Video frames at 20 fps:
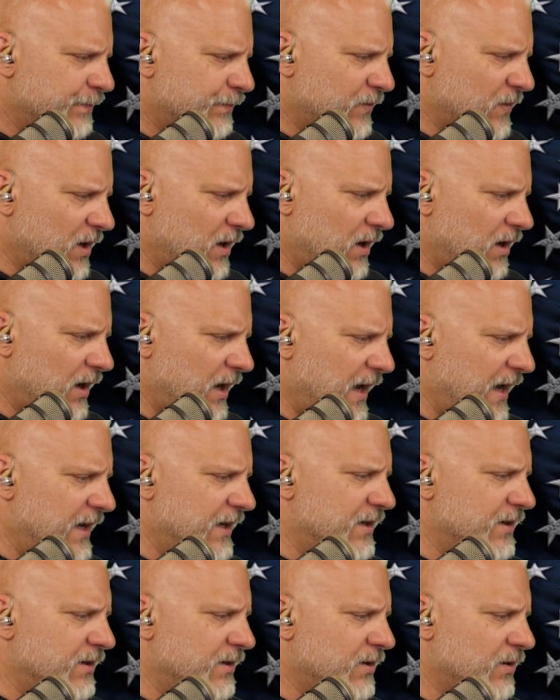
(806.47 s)

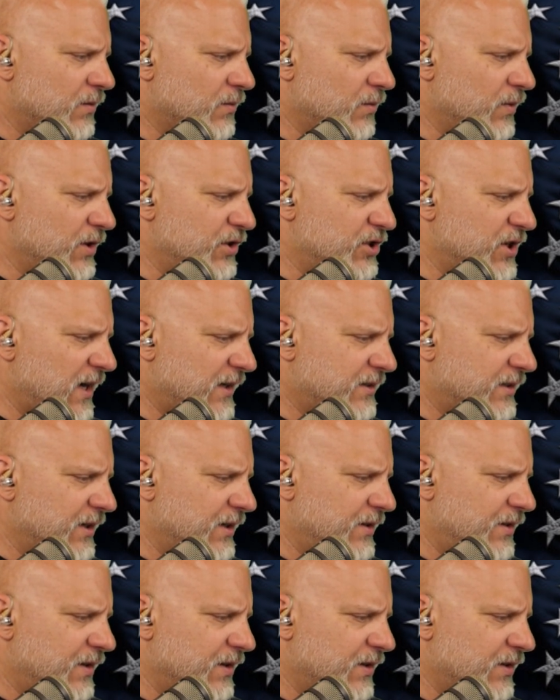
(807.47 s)
Aiden
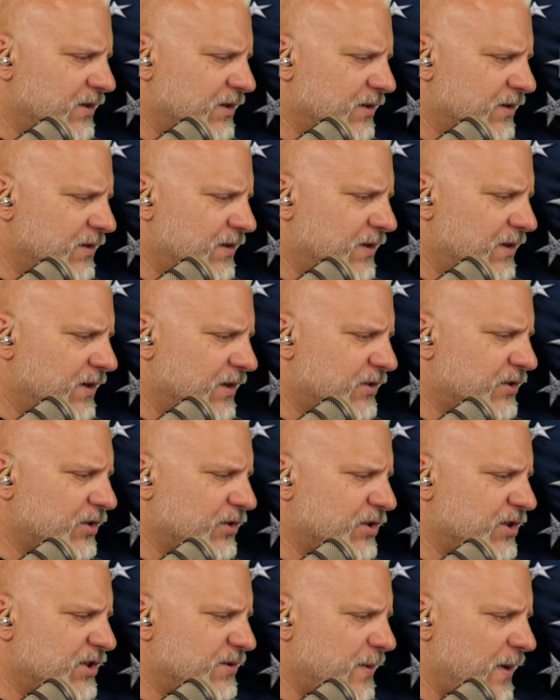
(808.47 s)
rejected the
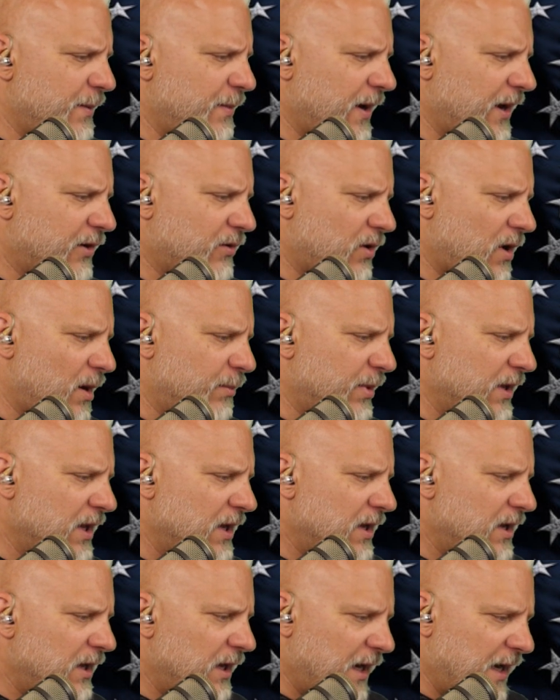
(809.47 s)
assertions made by Crump,
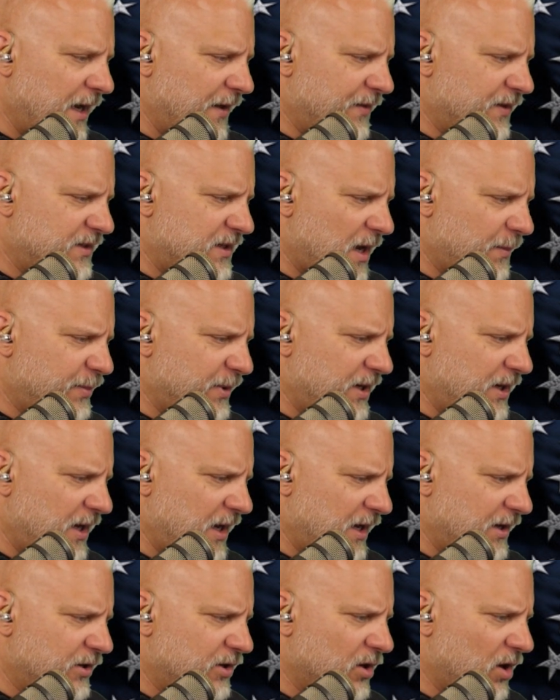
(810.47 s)
and the deputy
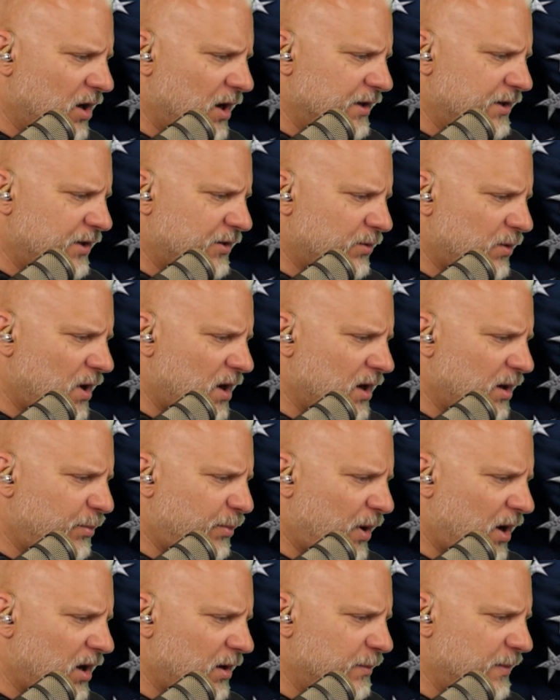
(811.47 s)
had gone to the wrong
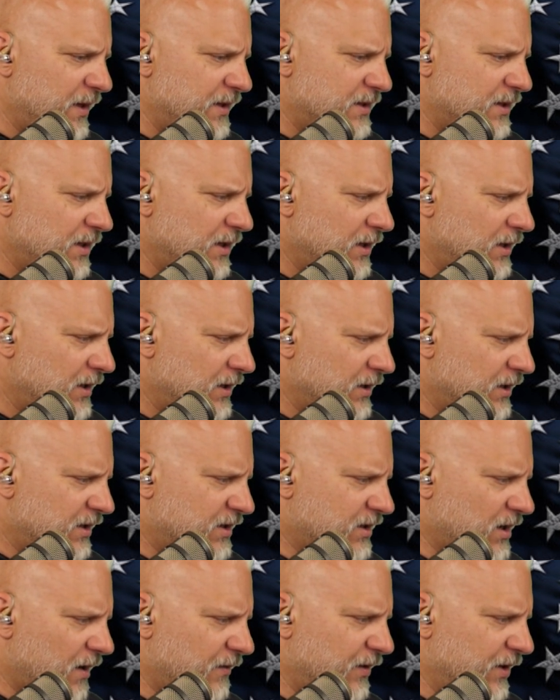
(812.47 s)
apartment,
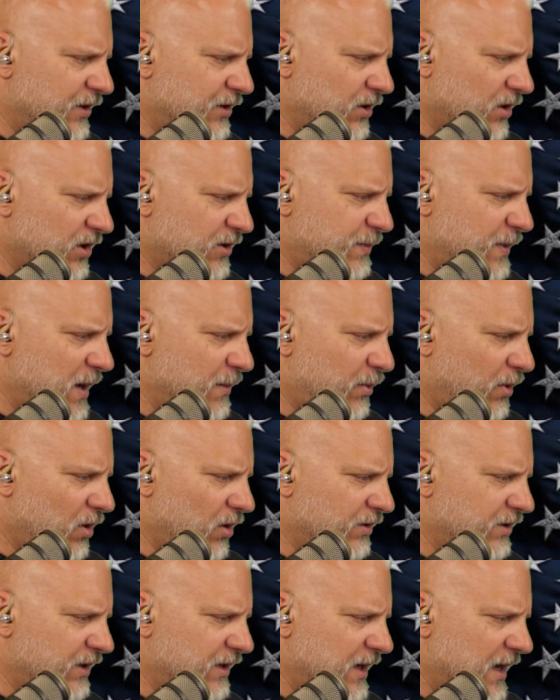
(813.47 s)
discovered the door's
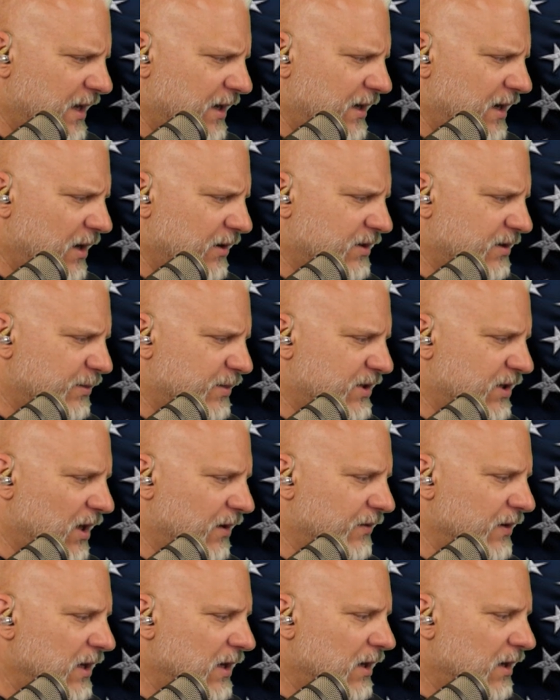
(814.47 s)
peephole, did not announce
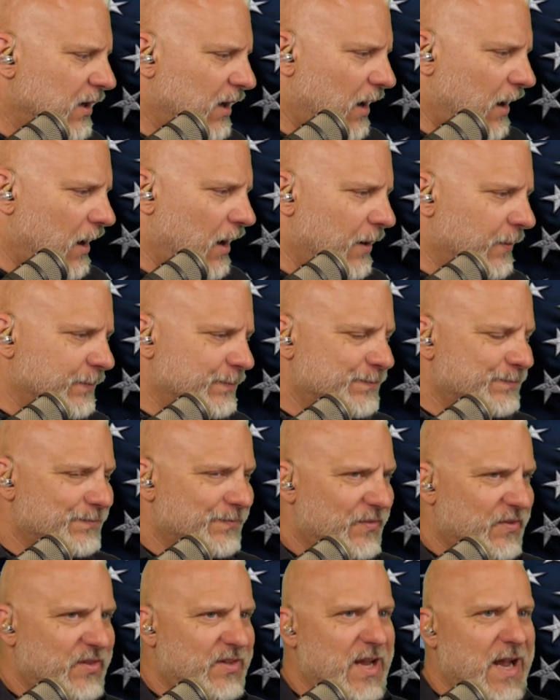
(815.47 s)
himself.
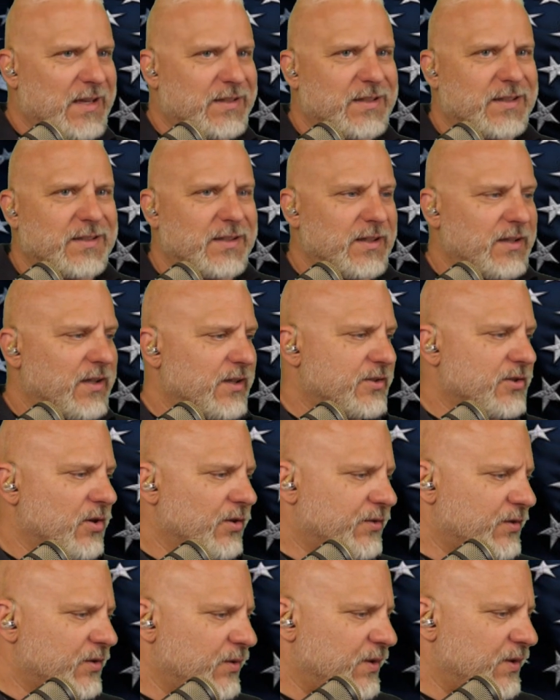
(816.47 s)
Tactically, let's go
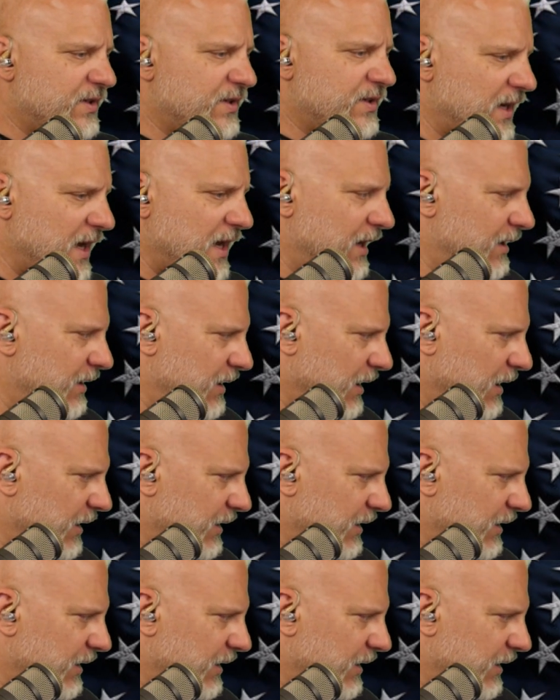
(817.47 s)
through this again.